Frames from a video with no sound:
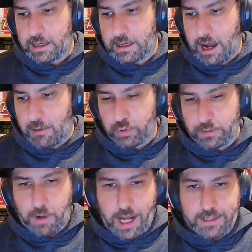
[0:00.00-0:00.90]
wouldn't
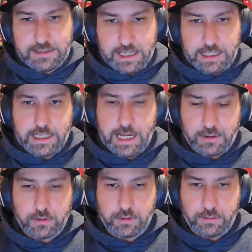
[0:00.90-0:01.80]
mind seeing that,
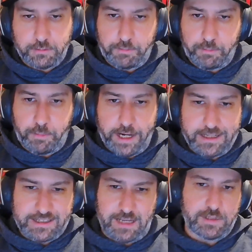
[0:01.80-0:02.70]
but it
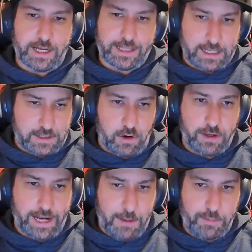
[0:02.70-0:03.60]
seems like that's not
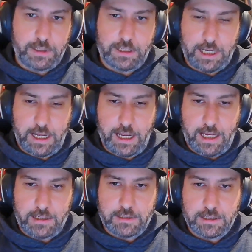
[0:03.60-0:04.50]
going to happen.
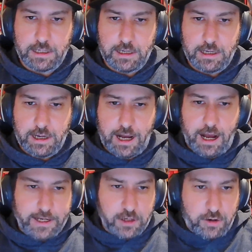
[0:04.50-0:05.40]
And
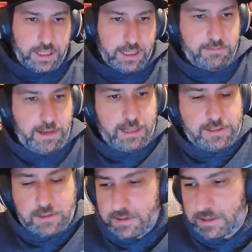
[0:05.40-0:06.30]
I don't think
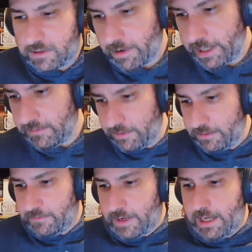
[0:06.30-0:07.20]
Alex Dodson's ready for
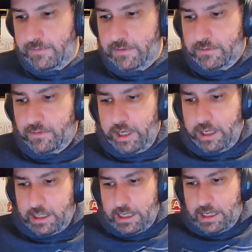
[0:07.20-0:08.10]
AFL footy.
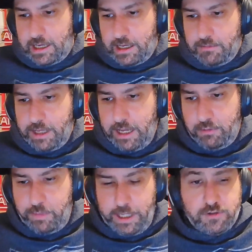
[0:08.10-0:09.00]
It
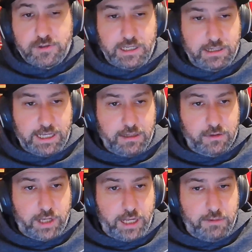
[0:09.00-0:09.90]
would be interesting to get a
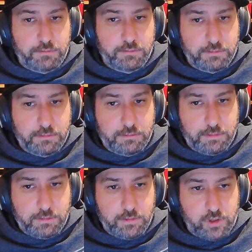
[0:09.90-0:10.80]
look at him.
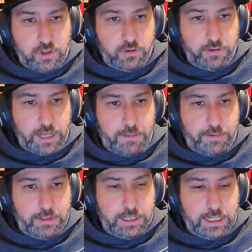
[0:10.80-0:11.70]
I'm not sure it'll happen.